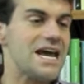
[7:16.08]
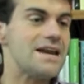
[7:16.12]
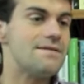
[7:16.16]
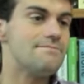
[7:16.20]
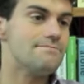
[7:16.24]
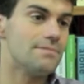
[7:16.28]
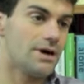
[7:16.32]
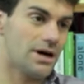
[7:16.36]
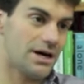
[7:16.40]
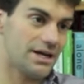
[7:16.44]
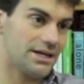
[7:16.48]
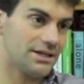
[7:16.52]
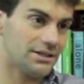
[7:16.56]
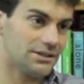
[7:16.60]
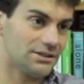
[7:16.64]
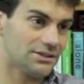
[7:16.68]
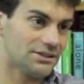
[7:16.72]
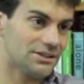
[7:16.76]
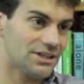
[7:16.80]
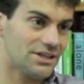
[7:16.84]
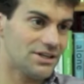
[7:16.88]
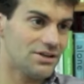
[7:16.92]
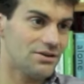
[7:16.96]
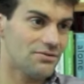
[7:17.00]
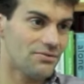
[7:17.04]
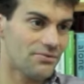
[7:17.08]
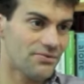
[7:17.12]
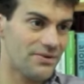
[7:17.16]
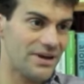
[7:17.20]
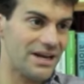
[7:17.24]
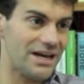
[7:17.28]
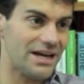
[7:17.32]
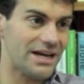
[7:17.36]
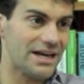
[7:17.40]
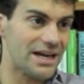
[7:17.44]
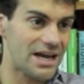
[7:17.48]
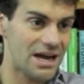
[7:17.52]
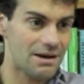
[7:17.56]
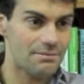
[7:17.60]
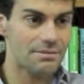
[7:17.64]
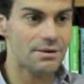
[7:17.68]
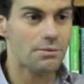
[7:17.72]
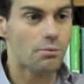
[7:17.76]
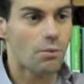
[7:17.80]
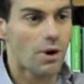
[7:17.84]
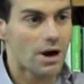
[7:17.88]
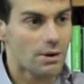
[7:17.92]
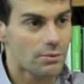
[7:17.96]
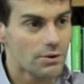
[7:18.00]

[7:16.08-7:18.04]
10 miles and you're feeling it, I mean,